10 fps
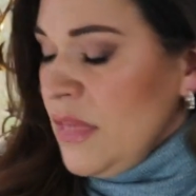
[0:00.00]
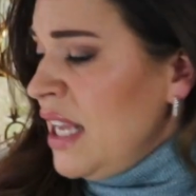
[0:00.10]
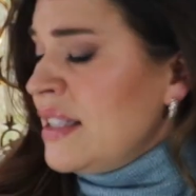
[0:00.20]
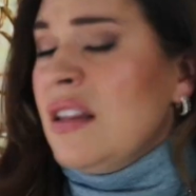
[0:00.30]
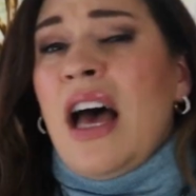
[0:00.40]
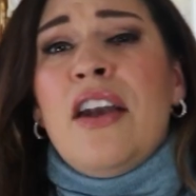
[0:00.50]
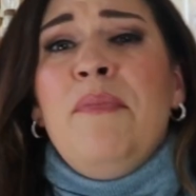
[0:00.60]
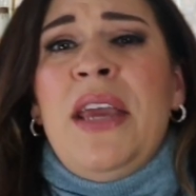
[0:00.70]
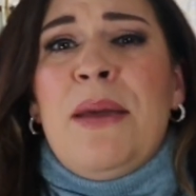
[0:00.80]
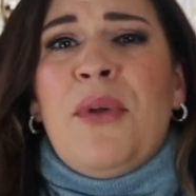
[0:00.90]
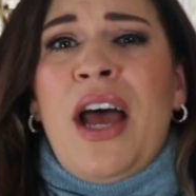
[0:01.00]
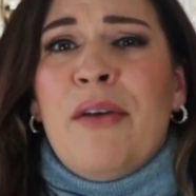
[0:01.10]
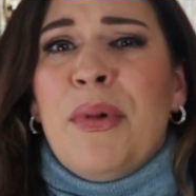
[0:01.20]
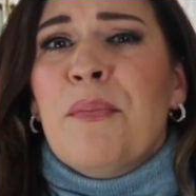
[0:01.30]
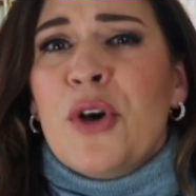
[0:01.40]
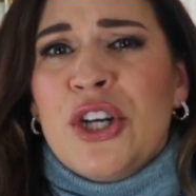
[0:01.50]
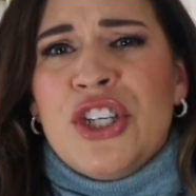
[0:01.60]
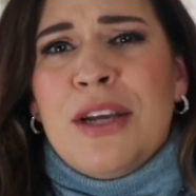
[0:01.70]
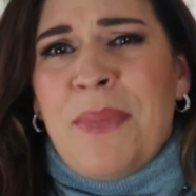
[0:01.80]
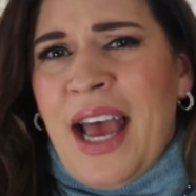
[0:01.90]
is a lot of people have been
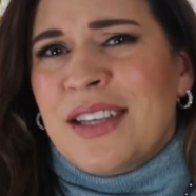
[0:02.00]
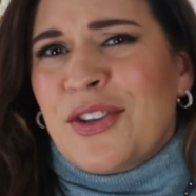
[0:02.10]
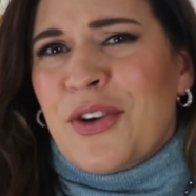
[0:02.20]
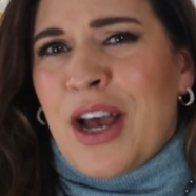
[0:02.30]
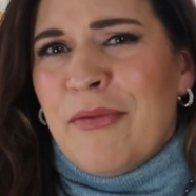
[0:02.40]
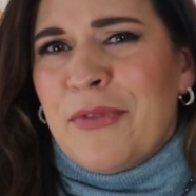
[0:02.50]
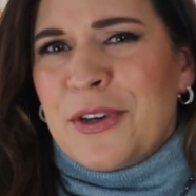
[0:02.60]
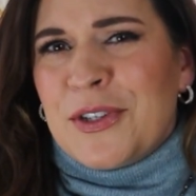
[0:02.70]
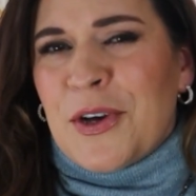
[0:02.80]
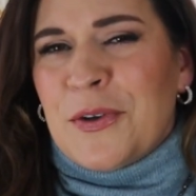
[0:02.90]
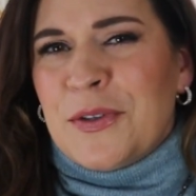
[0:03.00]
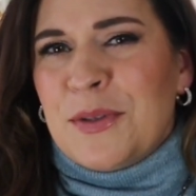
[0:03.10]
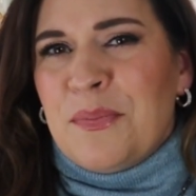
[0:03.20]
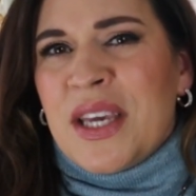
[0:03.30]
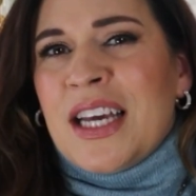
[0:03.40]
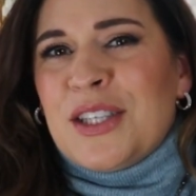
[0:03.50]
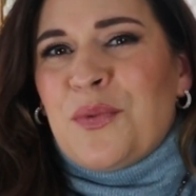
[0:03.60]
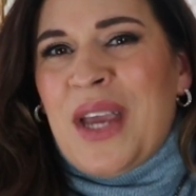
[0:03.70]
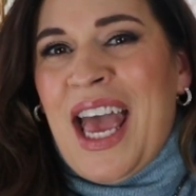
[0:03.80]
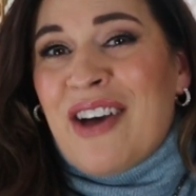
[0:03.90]
pushing past their comfort zones
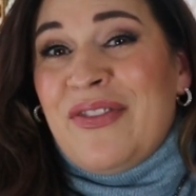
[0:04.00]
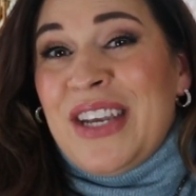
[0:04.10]
because we have